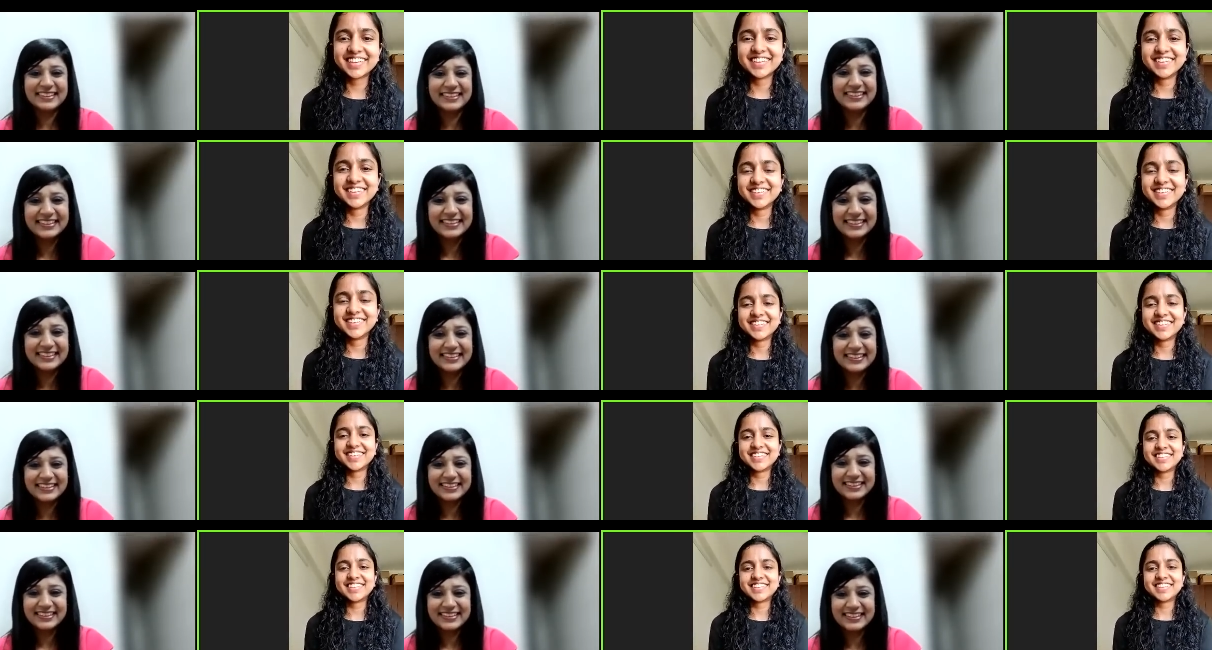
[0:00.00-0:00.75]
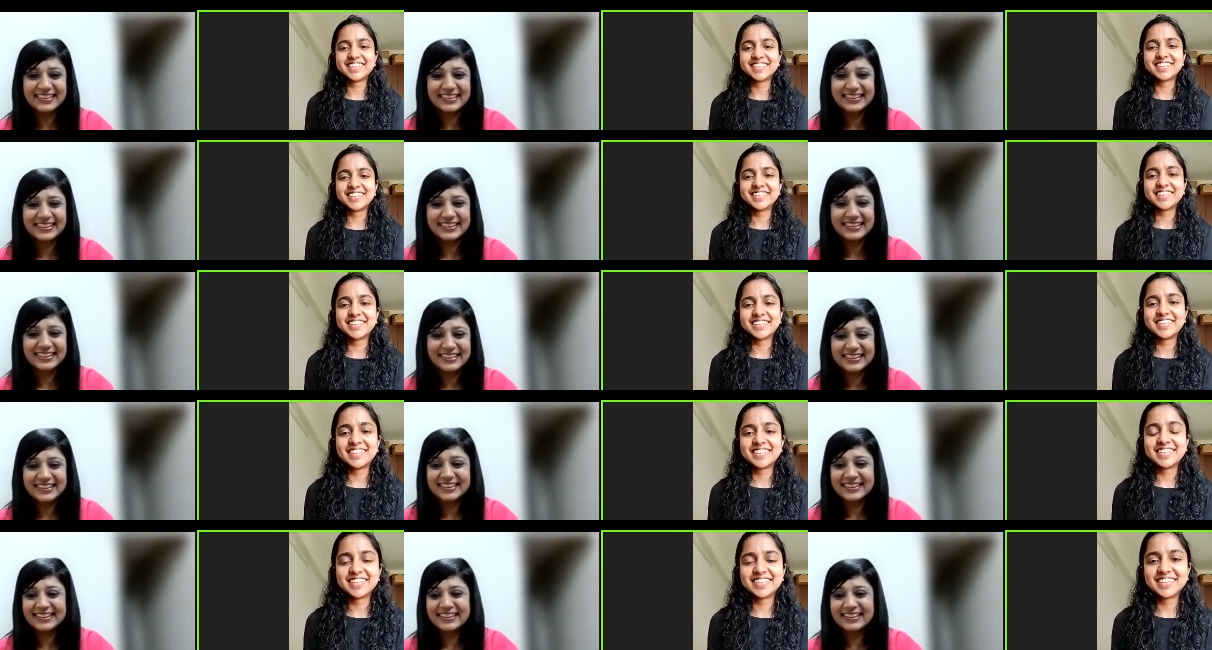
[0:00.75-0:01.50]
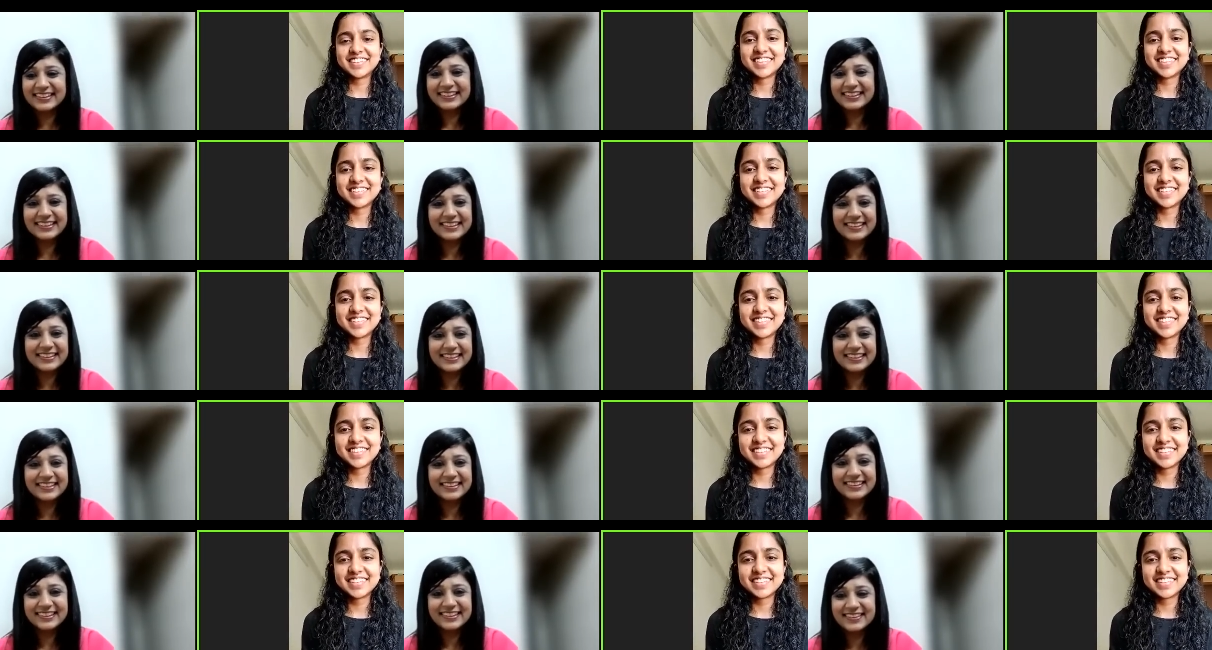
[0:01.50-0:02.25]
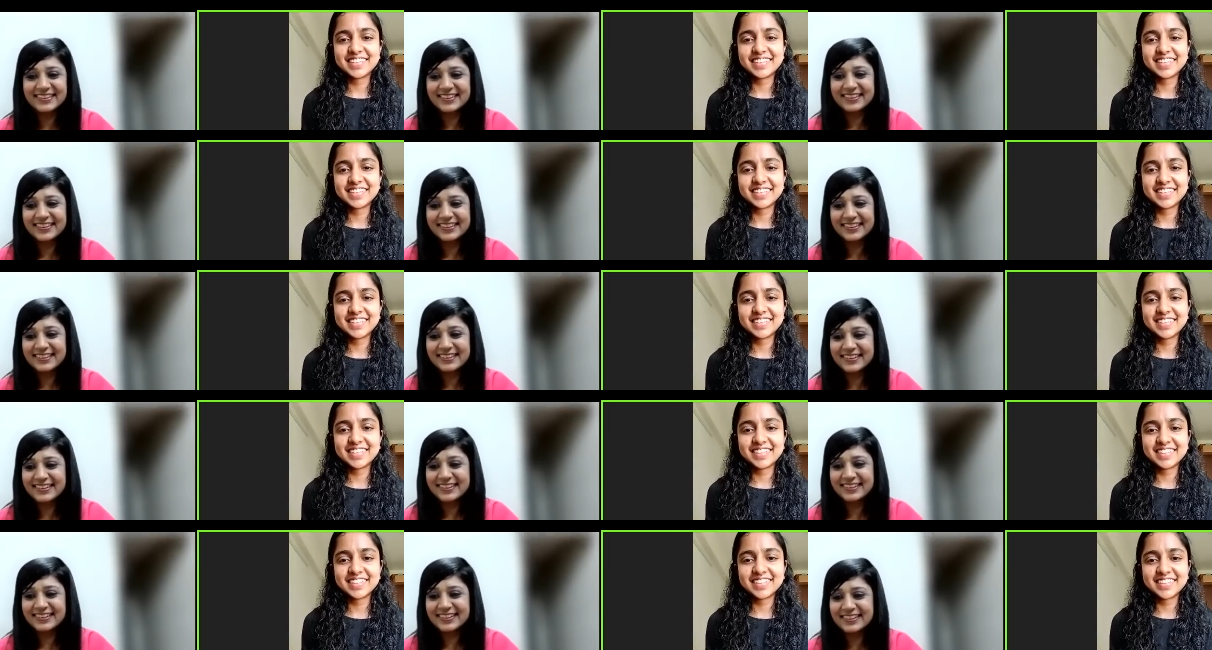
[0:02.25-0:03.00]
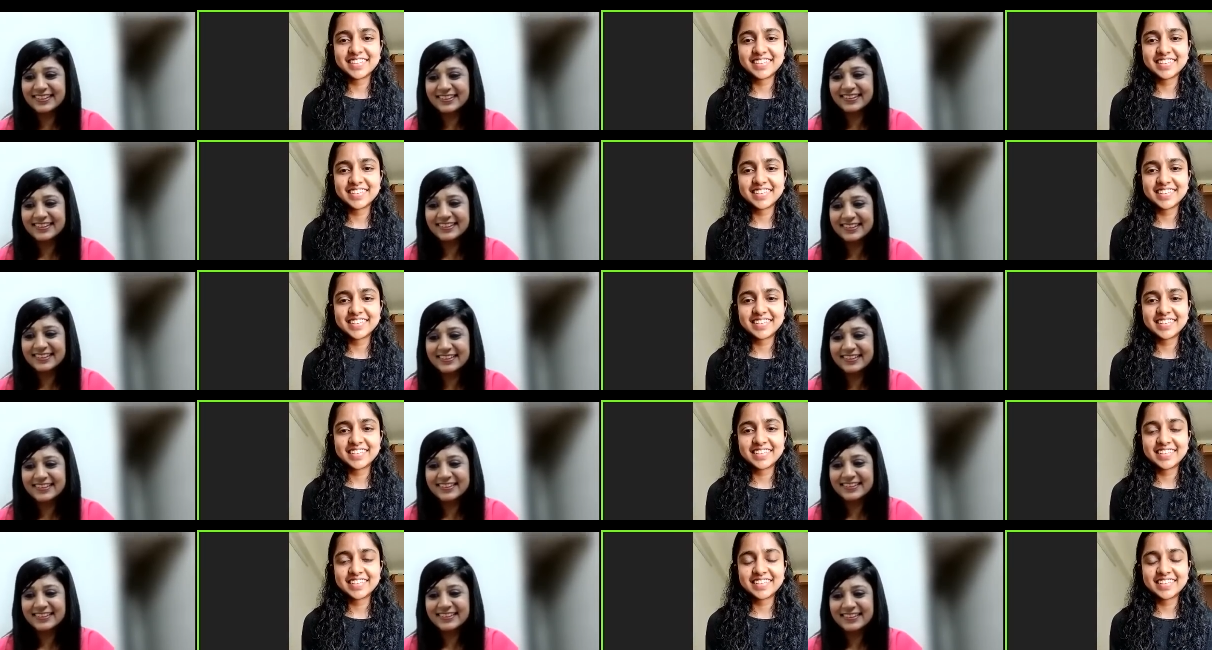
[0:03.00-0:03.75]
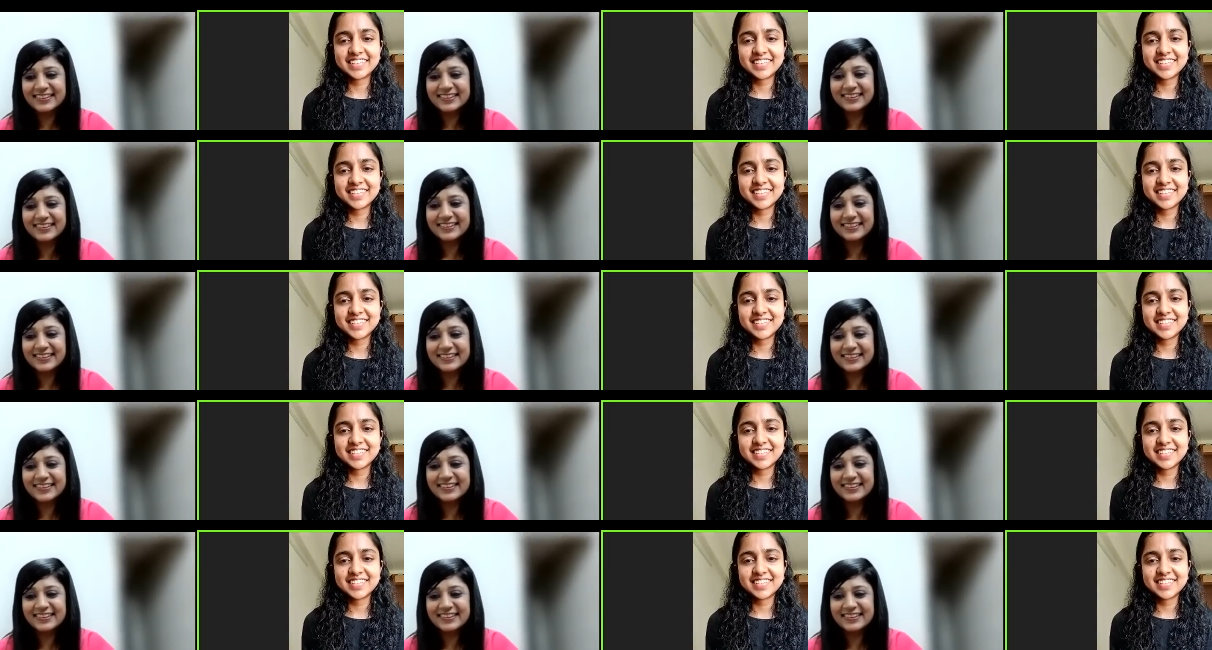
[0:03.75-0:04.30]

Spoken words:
(silence)